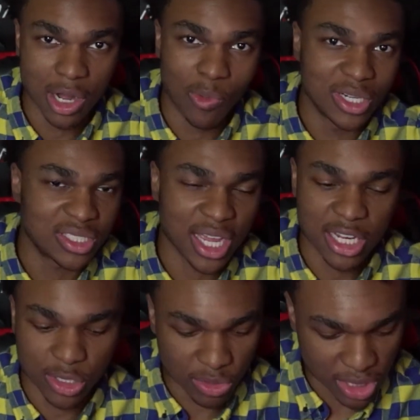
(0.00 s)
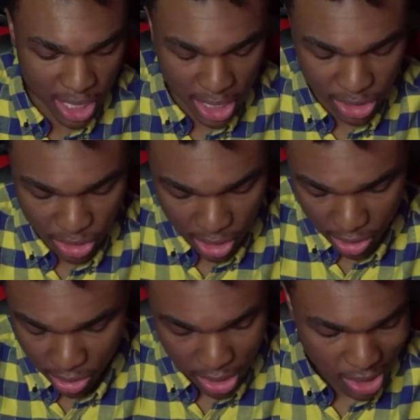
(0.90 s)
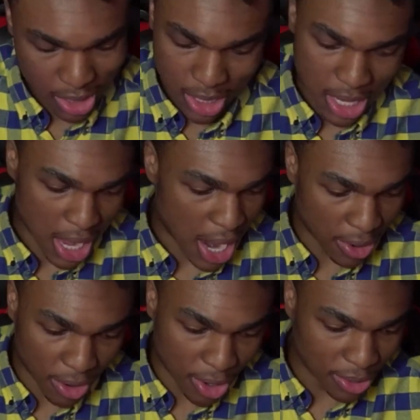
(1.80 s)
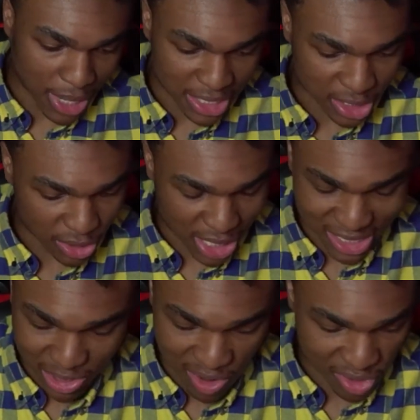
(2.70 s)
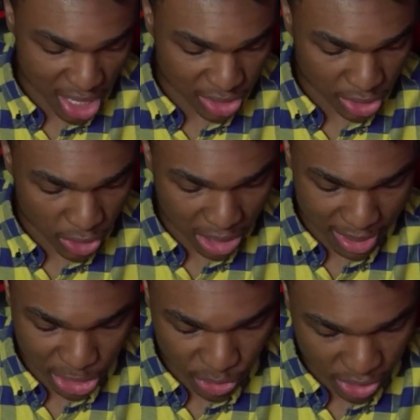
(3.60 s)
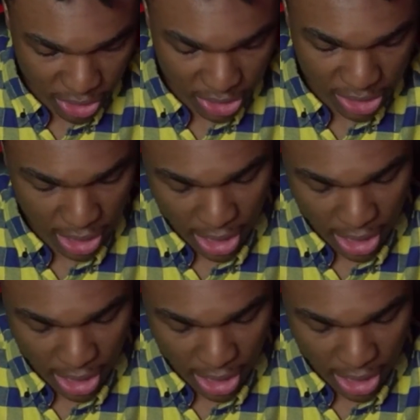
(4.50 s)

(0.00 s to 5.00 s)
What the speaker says: stage, two stage, I don't know. I still have a lot to learn about triggers.